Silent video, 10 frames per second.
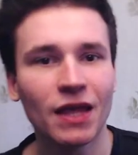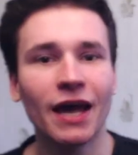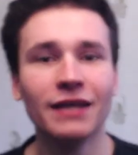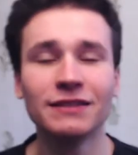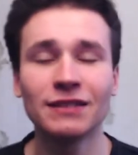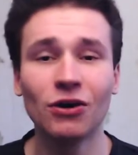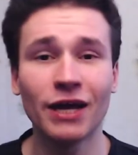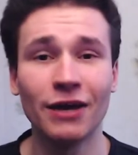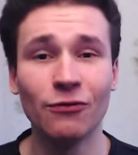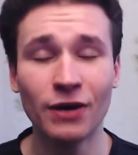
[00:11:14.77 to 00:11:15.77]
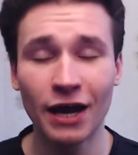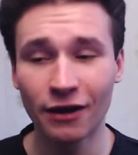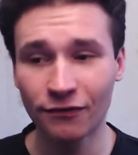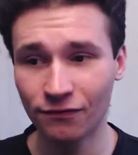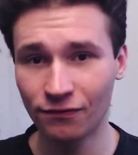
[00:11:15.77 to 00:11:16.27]
And okay, we
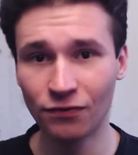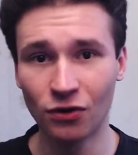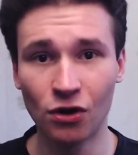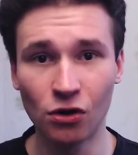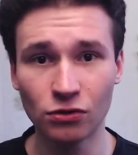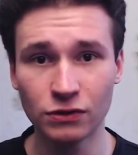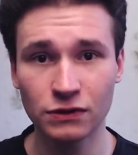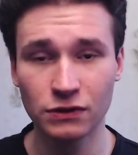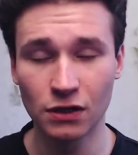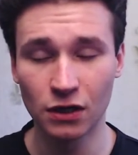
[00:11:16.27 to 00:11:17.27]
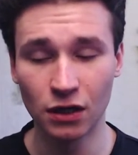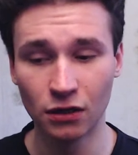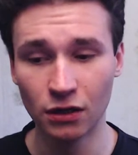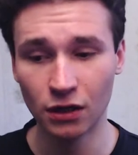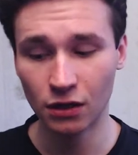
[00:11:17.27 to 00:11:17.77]
have uh,
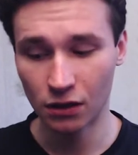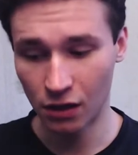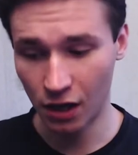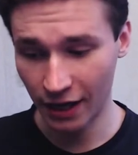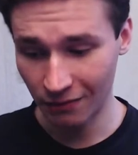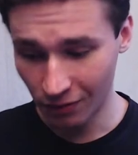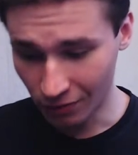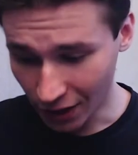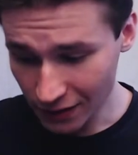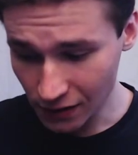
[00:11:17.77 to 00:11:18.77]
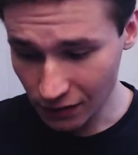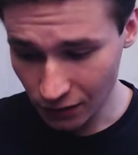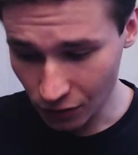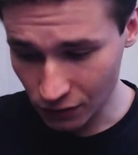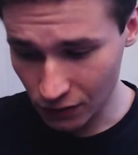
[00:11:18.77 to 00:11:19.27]
also I memorized it
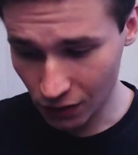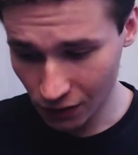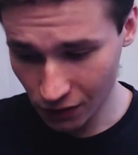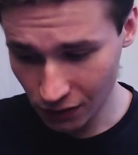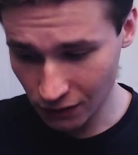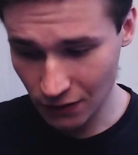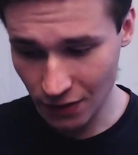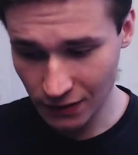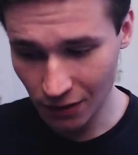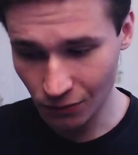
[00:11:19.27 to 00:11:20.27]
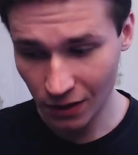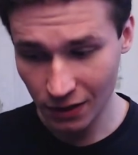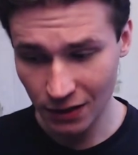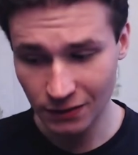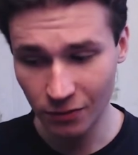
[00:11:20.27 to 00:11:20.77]
and also it is the same
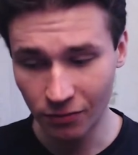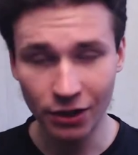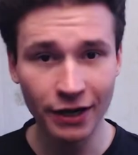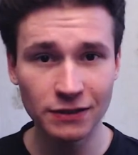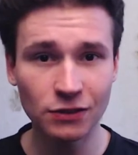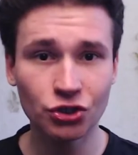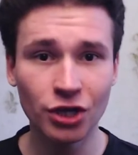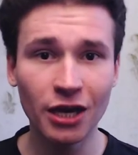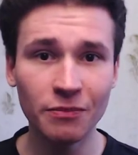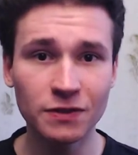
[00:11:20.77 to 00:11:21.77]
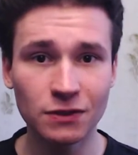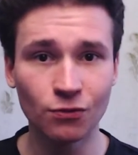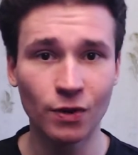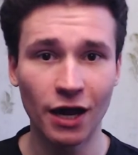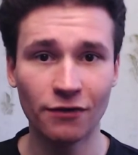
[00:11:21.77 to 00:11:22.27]
as memorizing shapes.
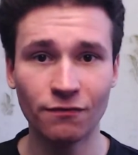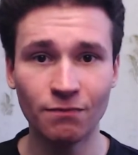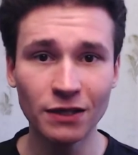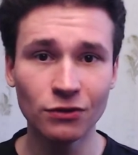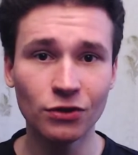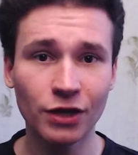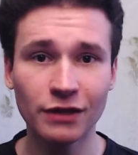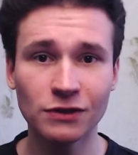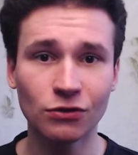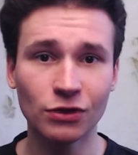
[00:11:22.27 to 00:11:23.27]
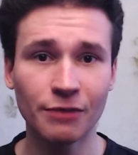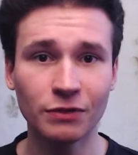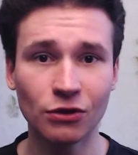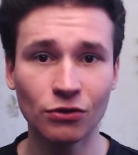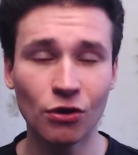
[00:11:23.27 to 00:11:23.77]
We have pentagon, hexagon,
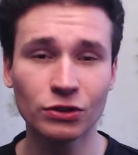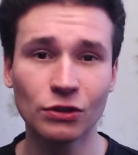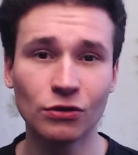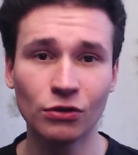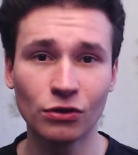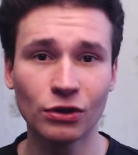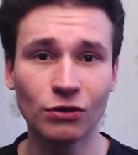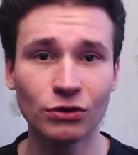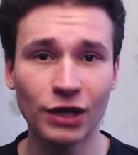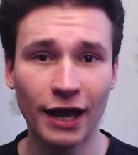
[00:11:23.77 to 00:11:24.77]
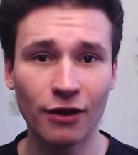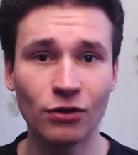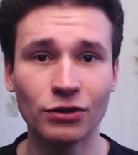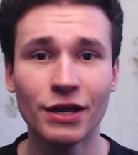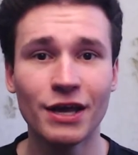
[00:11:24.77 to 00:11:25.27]
heptagon, octagon, nonagon, decagon,